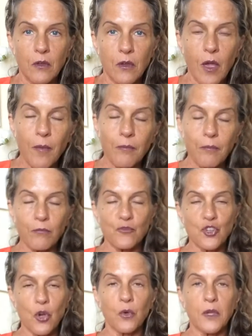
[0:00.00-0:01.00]
I'm
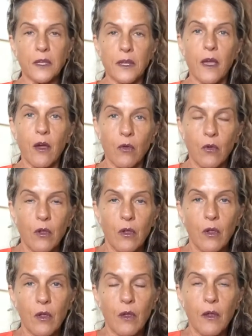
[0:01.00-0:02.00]
joking now.
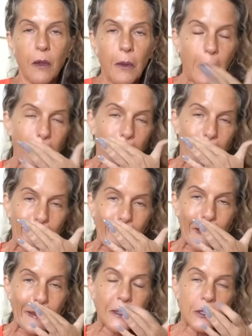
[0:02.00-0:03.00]

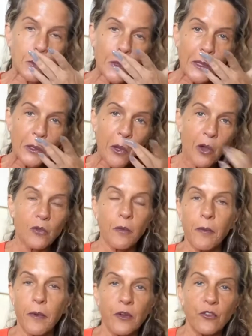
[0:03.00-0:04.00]
I just want to talk to him
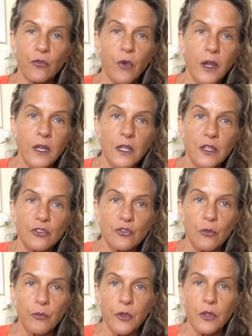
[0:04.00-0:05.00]
about his writing. He's so
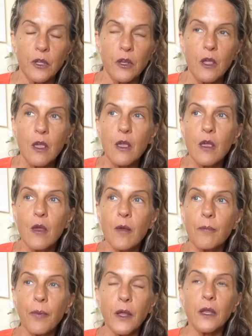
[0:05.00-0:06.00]
brilliant.
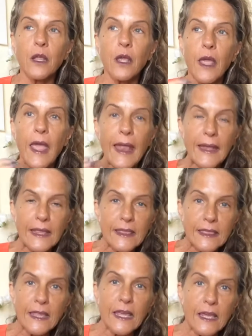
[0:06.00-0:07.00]
But
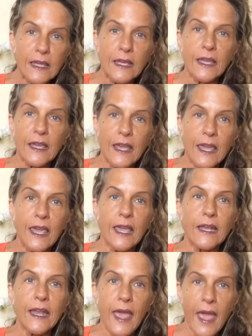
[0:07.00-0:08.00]
anything
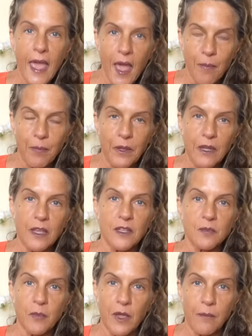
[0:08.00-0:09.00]
can happen is
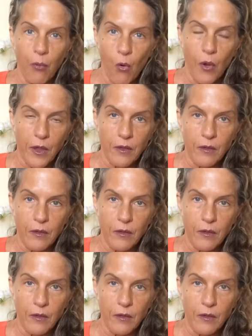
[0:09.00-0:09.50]
my point.